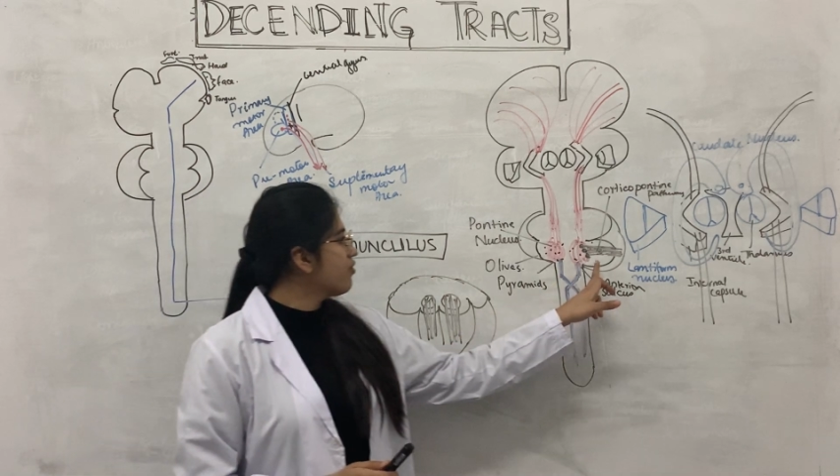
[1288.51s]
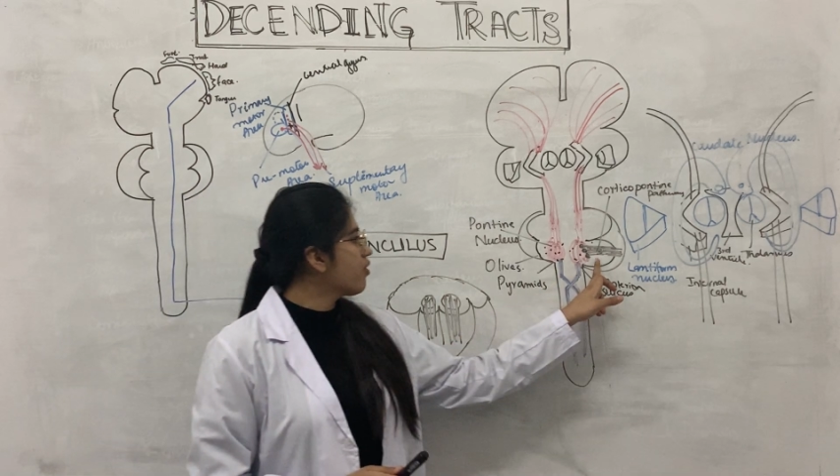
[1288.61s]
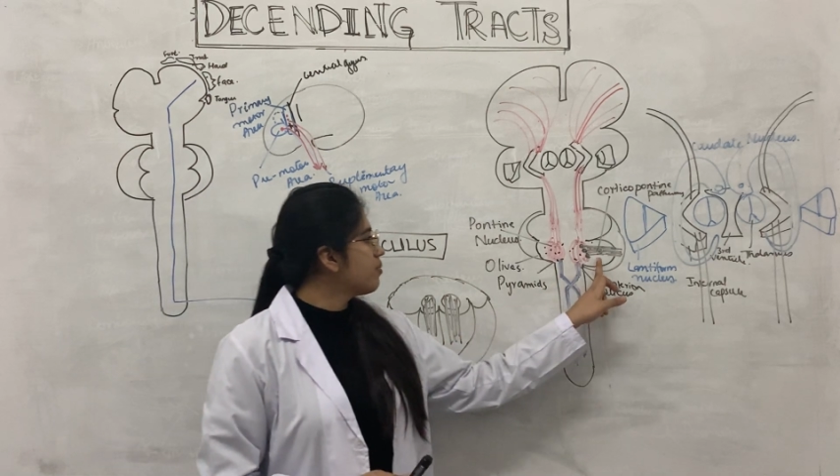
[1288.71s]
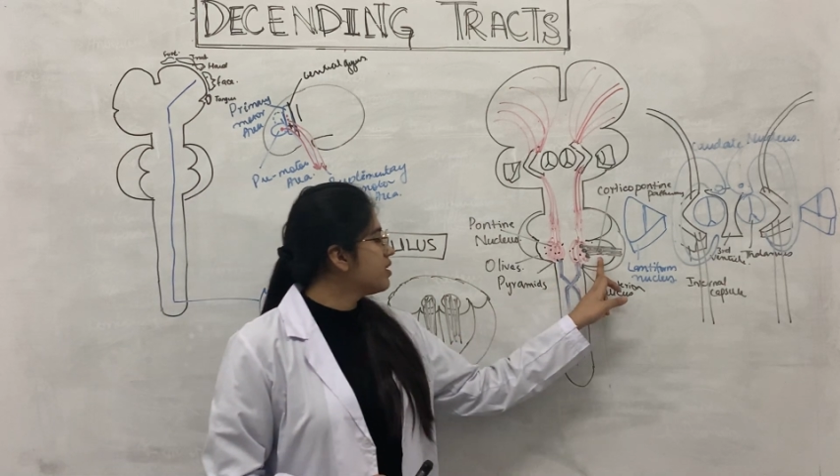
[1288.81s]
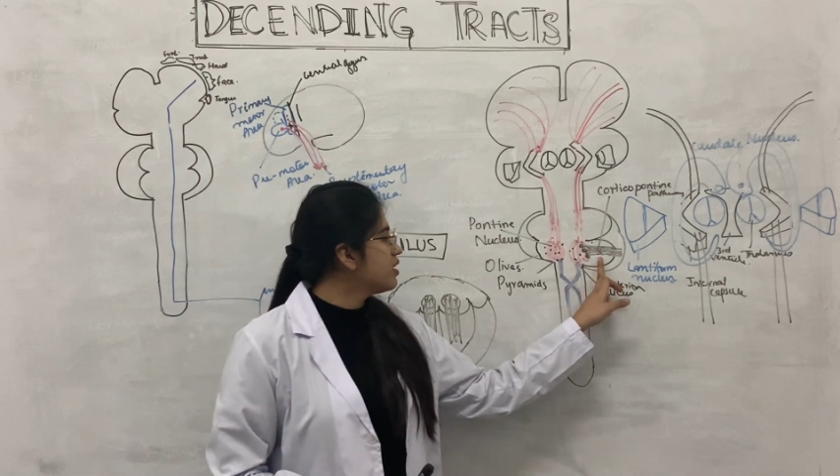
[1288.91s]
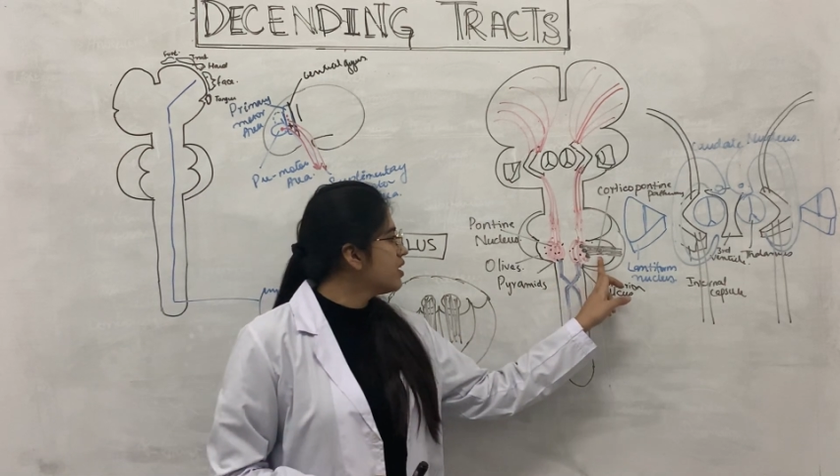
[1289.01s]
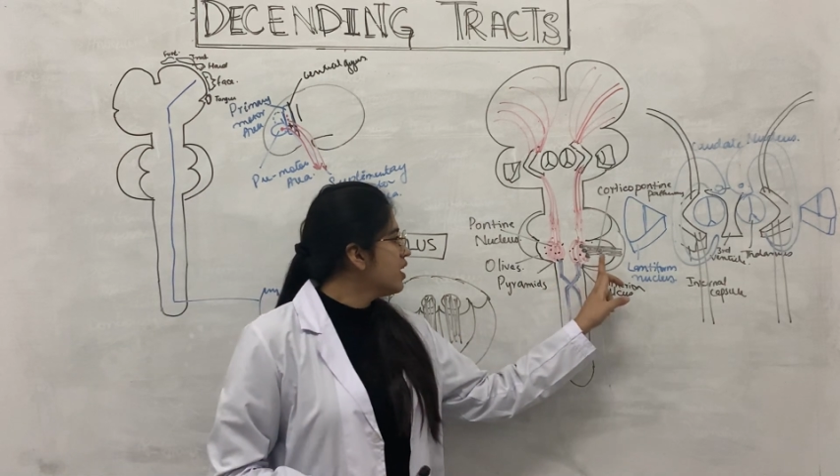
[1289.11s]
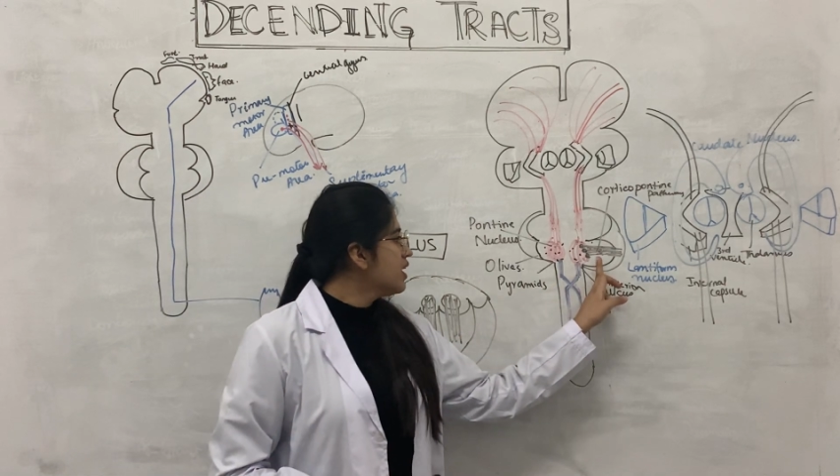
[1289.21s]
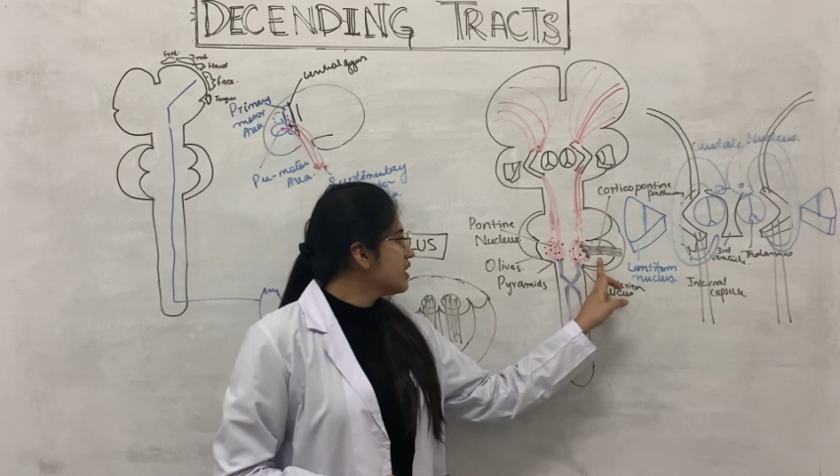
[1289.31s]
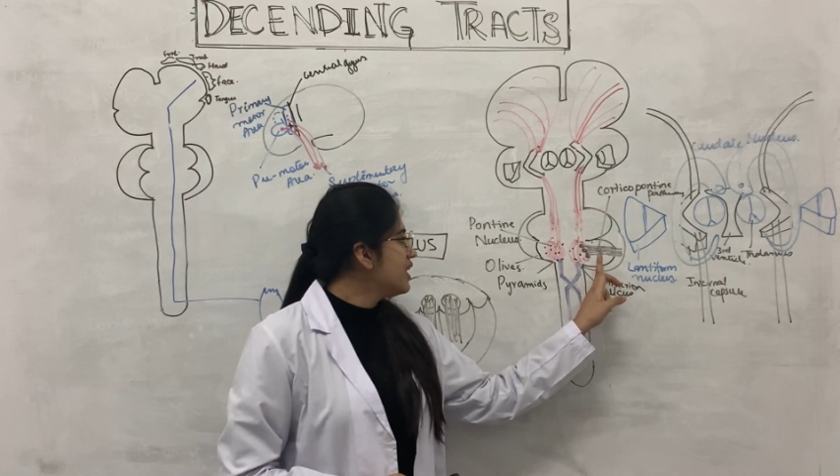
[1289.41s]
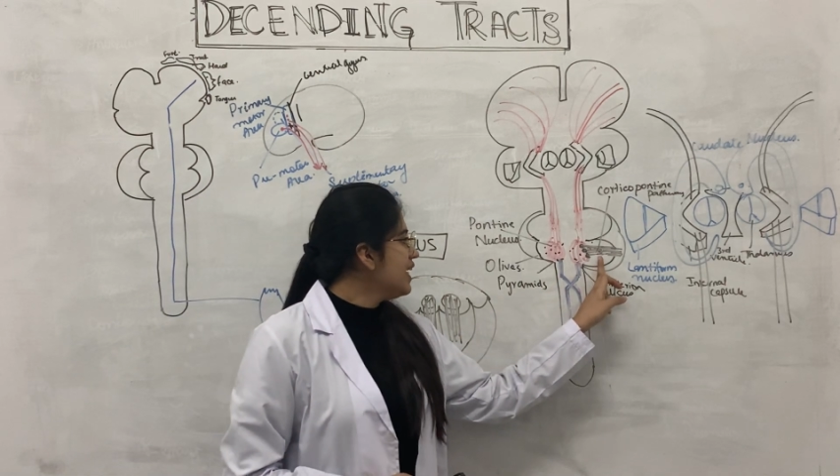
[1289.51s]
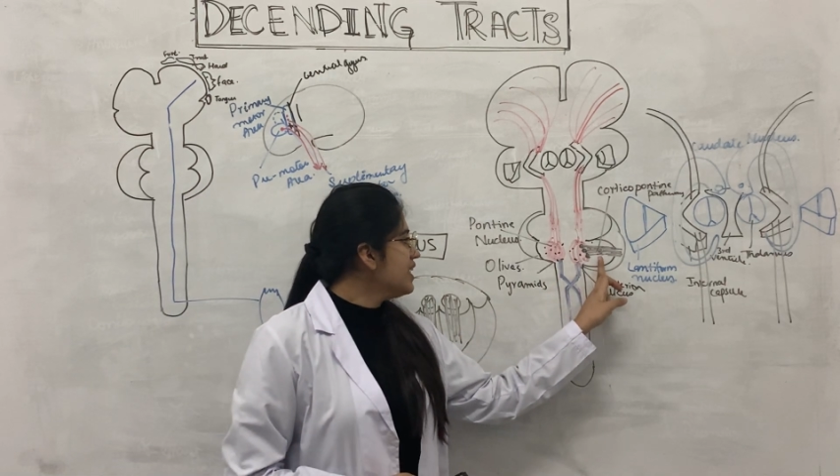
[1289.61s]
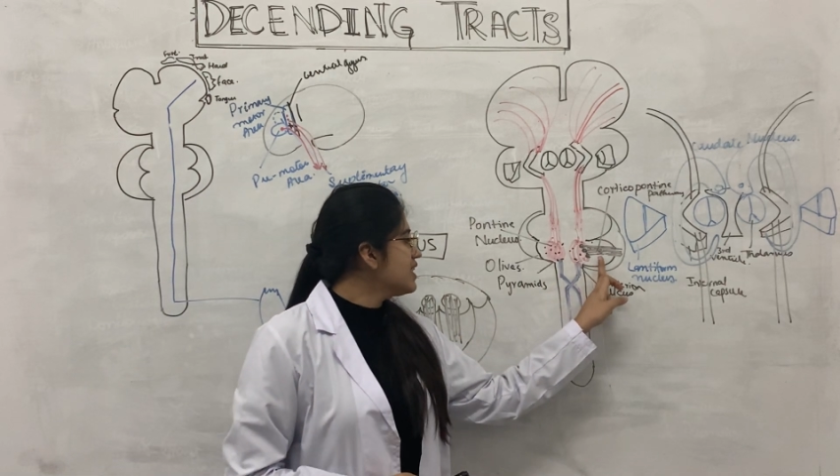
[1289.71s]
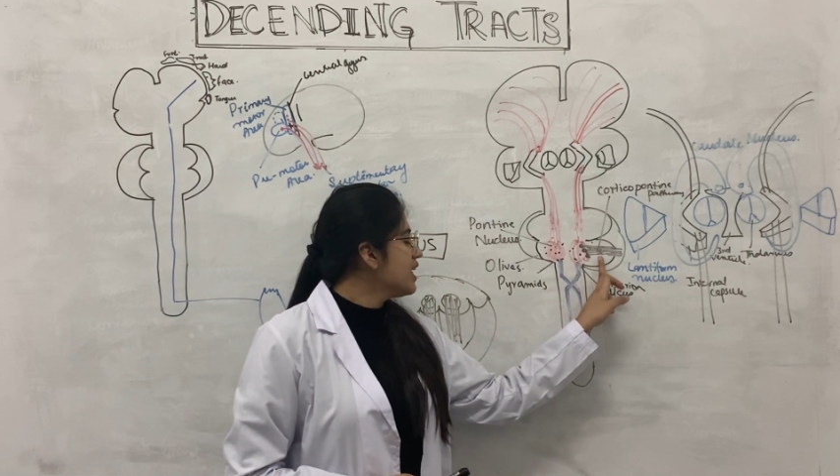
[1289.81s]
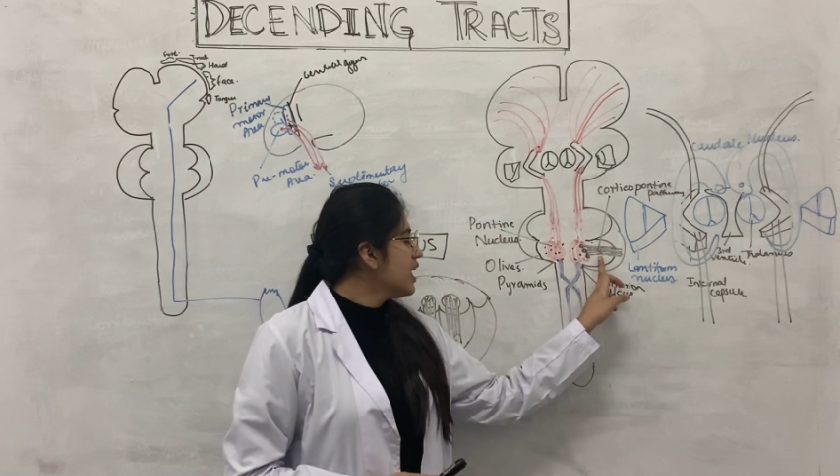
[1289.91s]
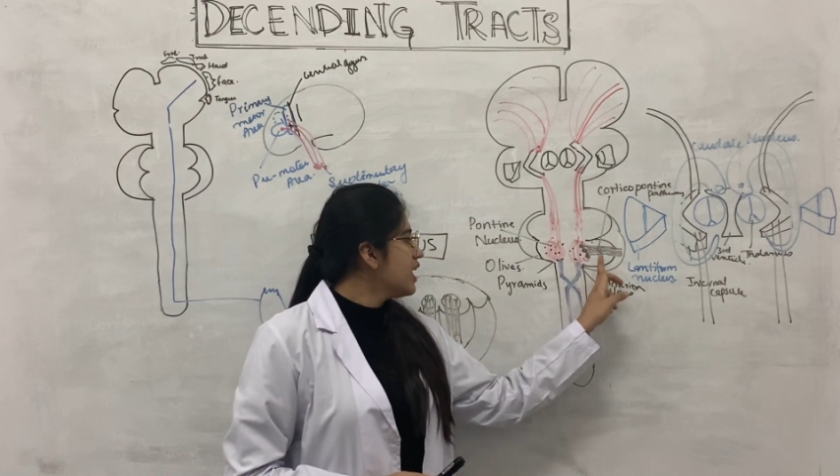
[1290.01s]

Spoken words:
from these